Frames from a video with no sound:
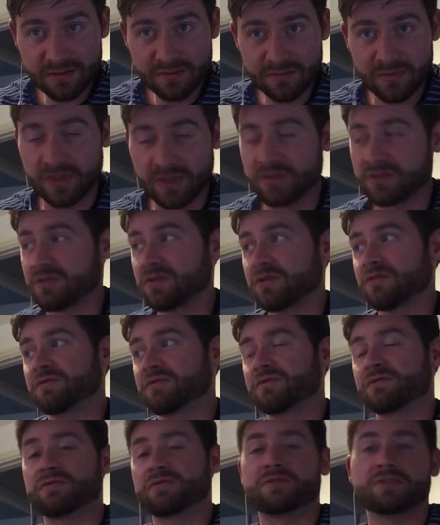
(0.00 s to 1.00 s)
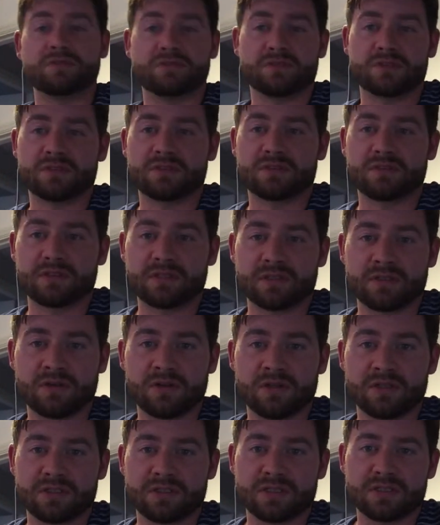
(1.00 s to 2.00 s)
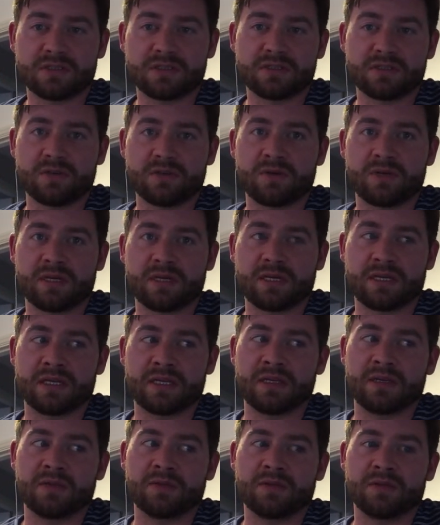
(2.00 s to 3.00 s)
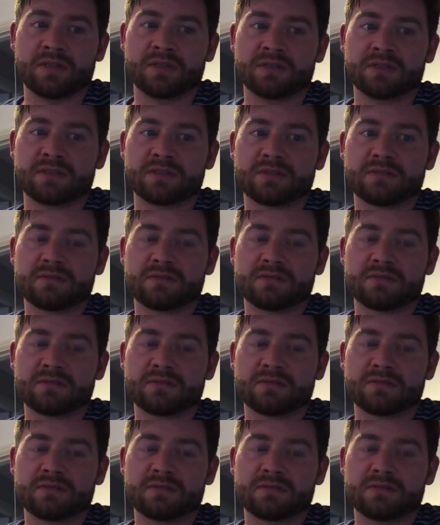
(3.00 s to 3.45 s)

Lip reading: because Oliver refuses to acknowledge us. So he has,